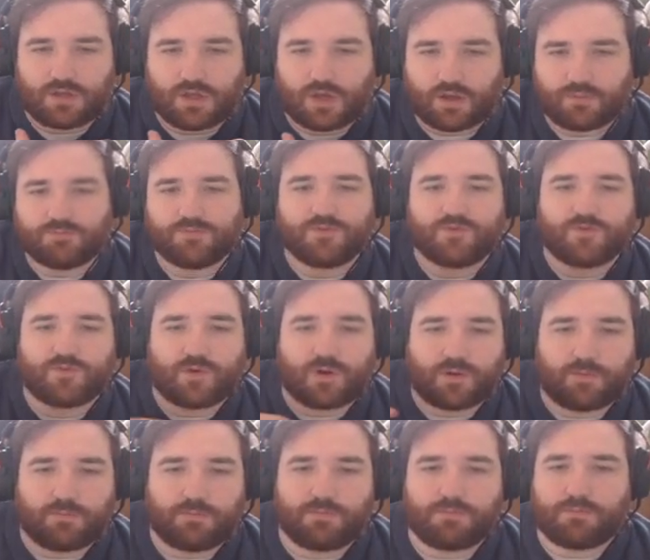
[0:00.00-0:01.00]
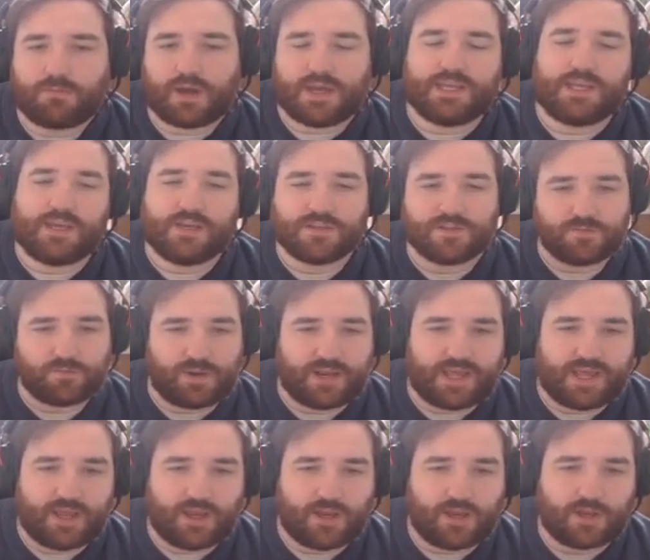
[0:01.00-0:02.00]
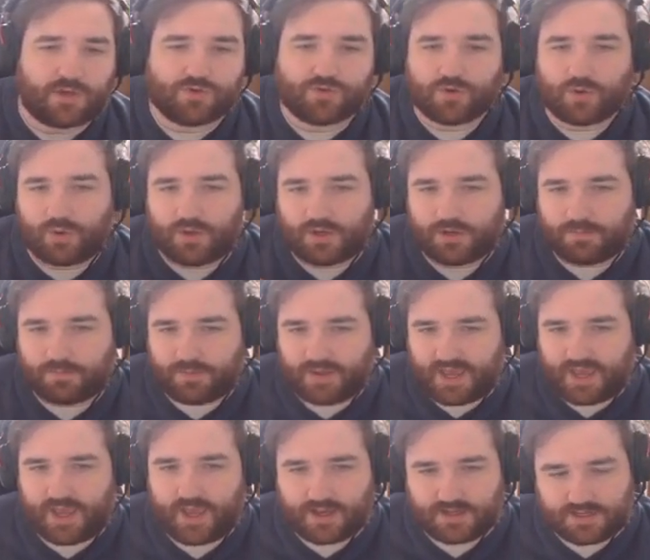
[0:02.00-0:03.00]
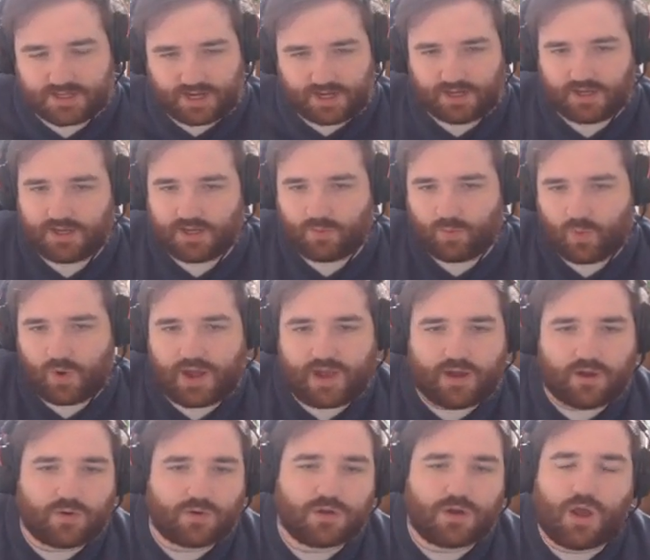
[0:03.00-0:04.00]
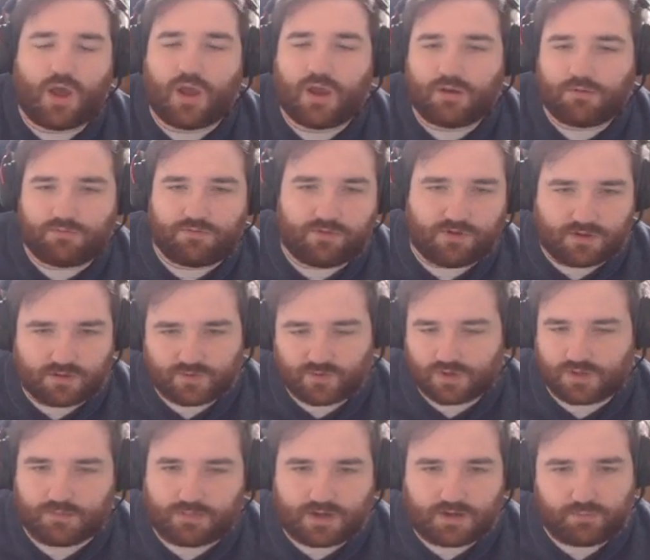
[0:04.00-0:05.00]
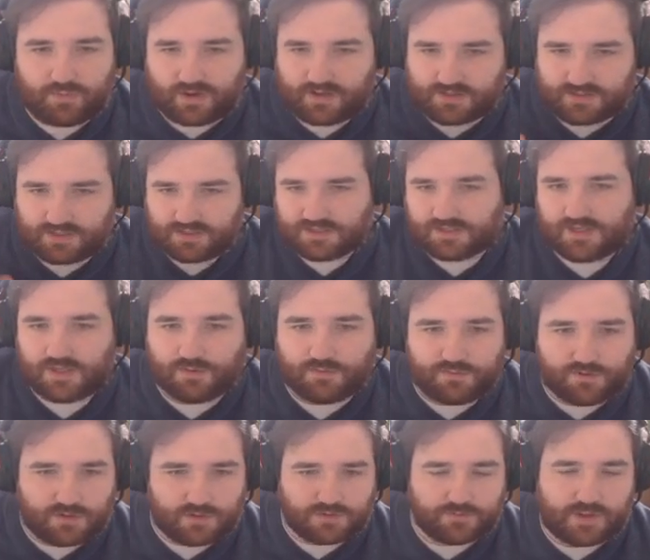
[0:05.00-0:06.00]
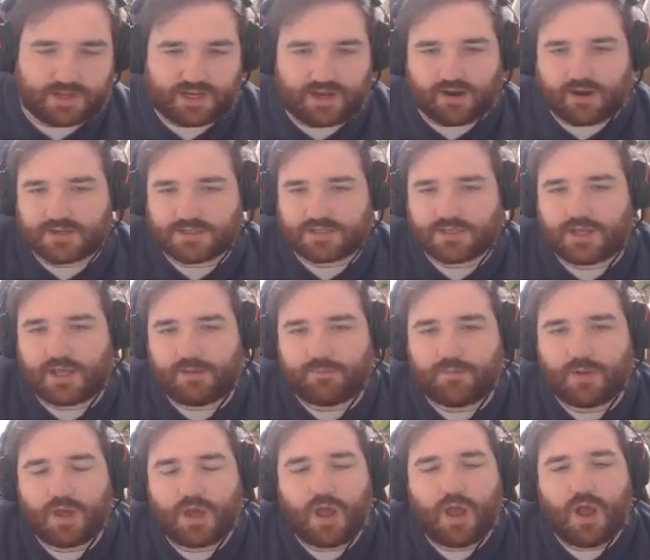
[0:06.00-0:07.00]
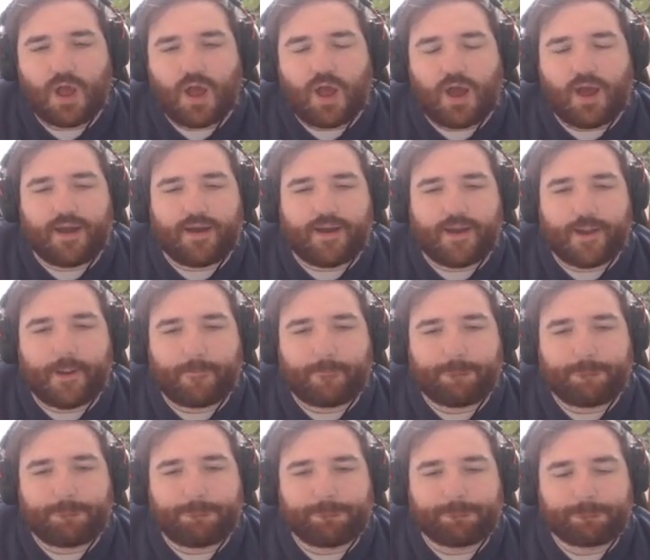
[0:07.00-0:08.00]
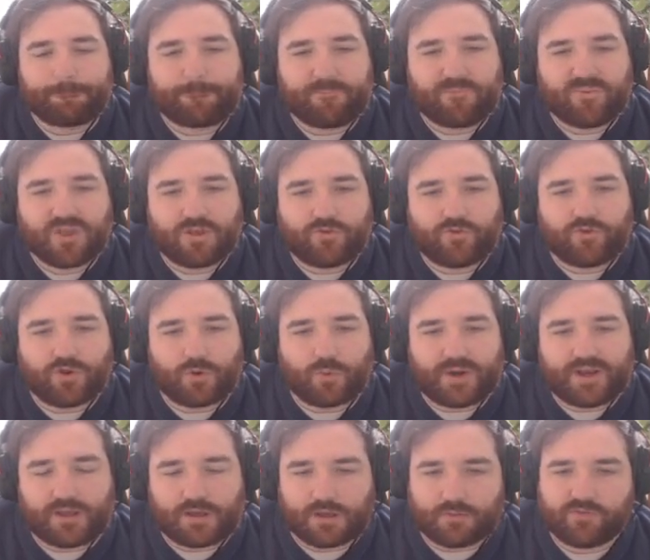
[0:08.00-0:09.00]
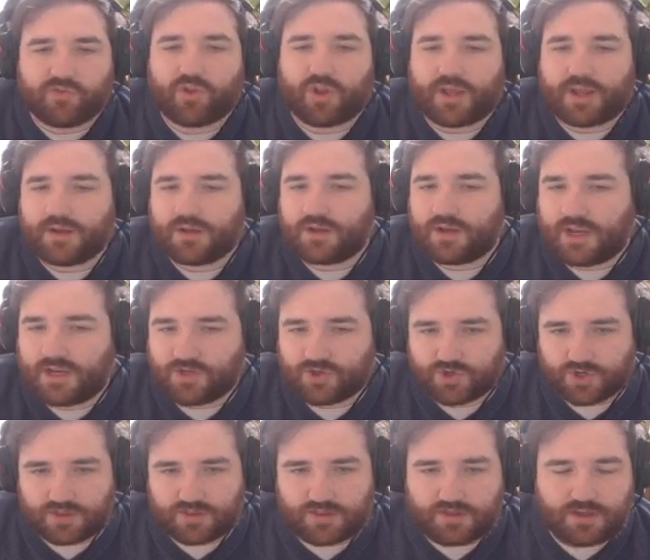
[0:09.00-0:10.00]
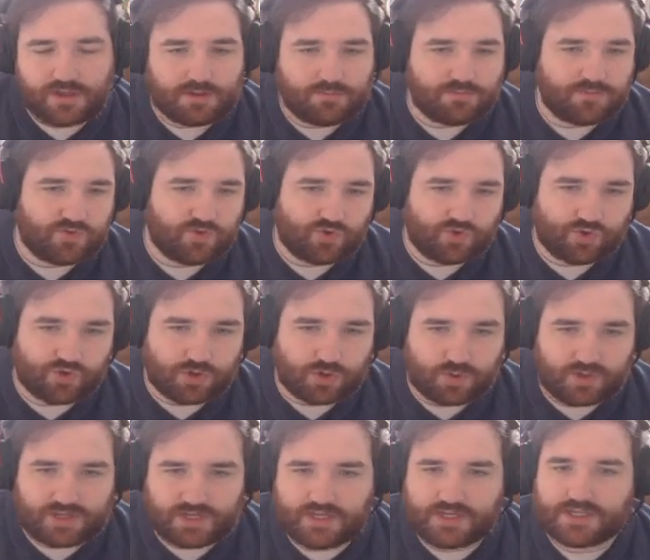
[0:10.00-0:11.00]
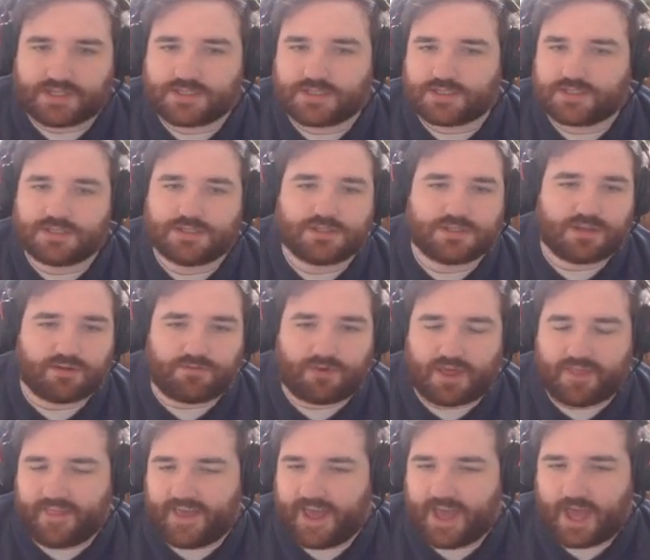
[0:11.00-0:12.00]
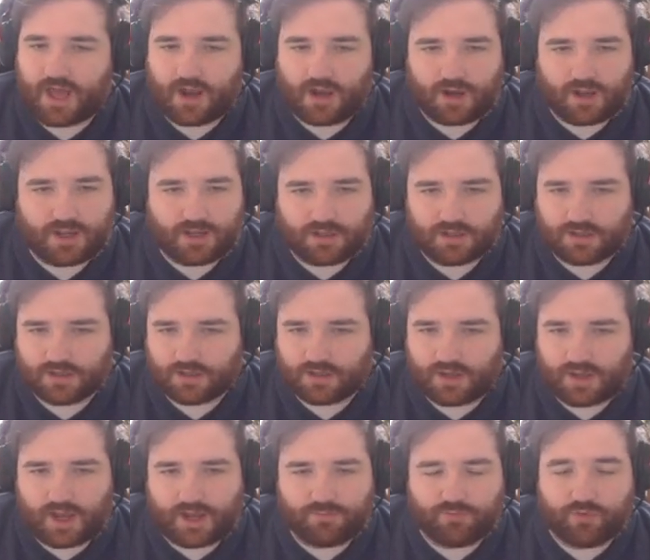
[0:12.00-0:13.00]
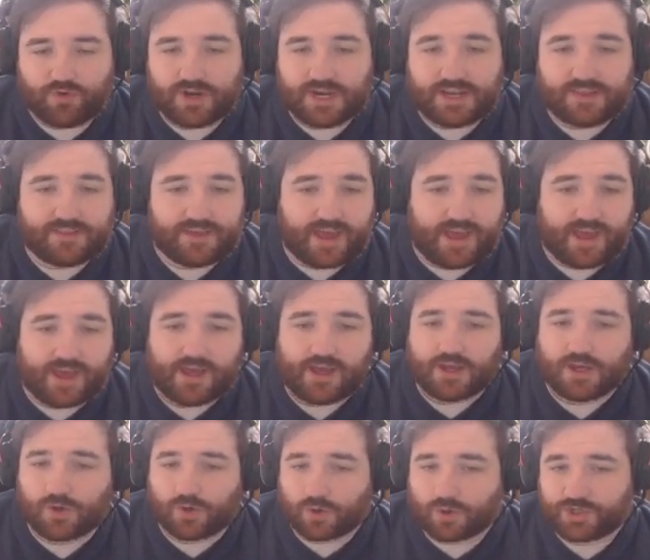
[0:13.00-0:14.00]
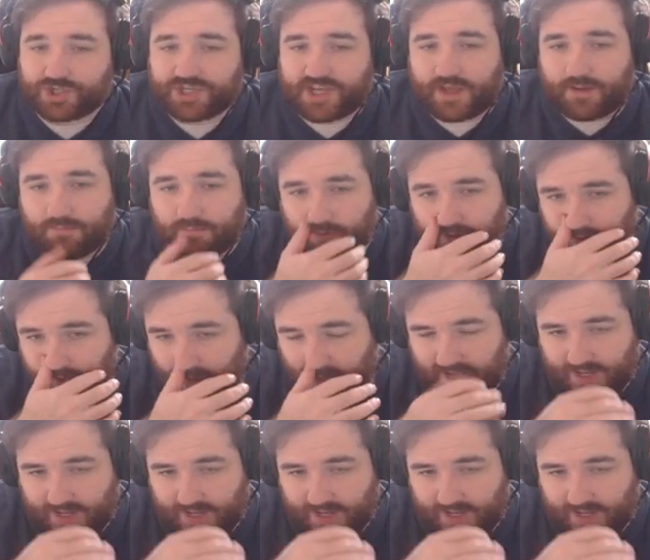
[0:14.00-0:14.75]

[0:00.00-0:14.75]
comes from my years of playing a druid, bear, tank in WoW. Iron Fur is one of the main abilities. Steelfur is my character name. Um, so when it comes to like nature themes, druids, stuff like that, like I'm really there. Korshem,